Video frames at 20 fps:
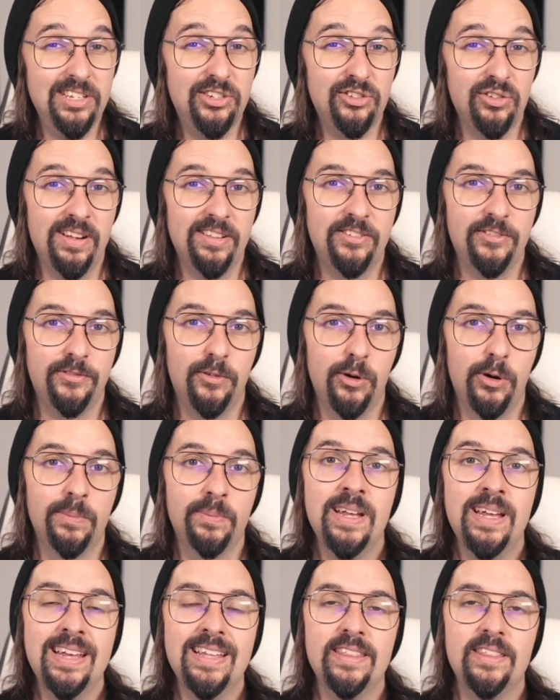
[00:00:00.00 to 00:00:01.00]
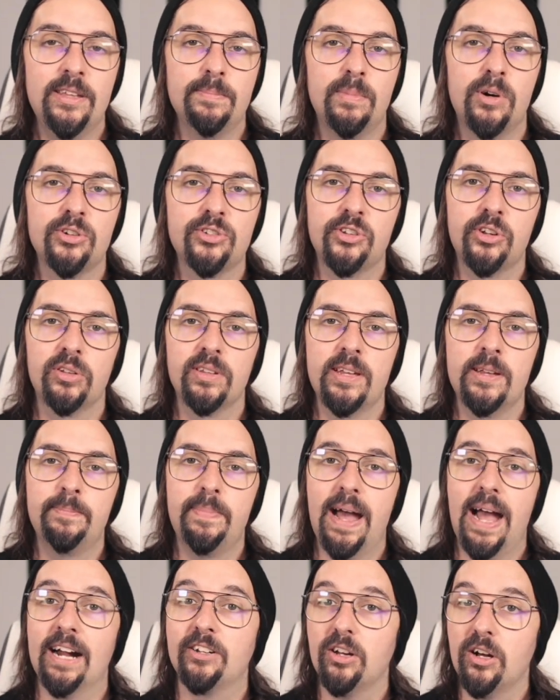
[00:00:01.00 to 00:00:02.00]
transform the emotional
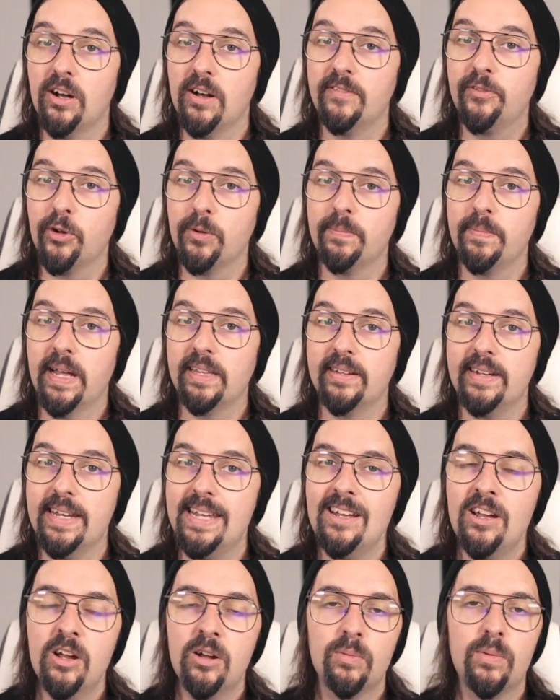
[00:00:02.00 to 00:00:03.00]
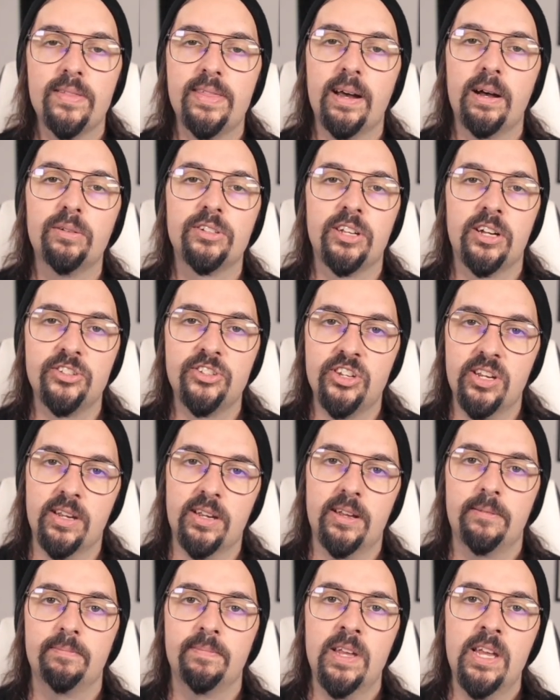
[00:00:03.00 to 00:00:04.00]
impact of your melody without touching
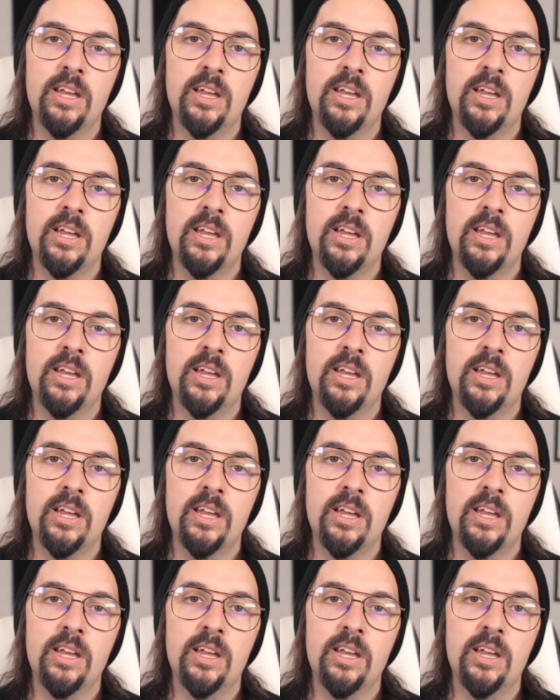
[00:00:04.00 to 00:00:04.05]
it.